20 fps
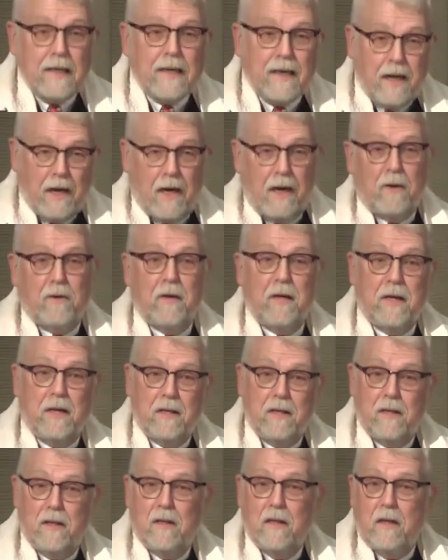
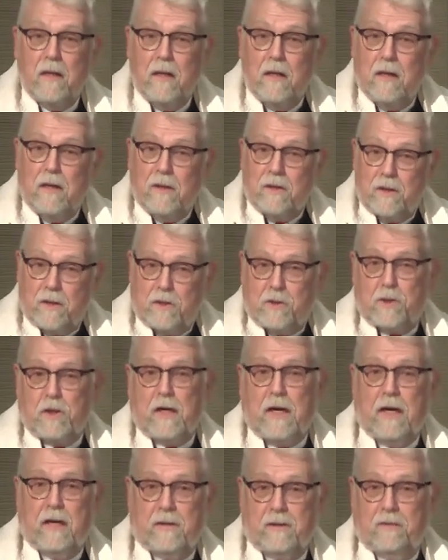carrying the
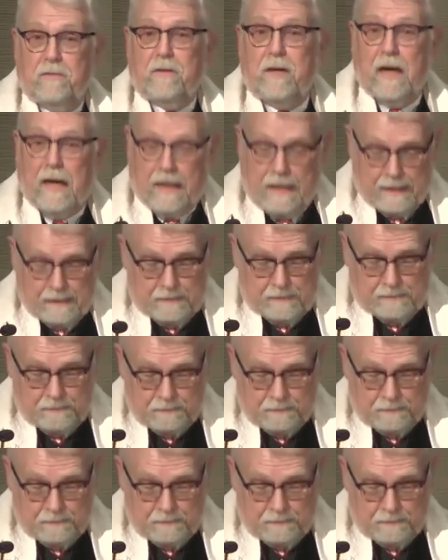child of God.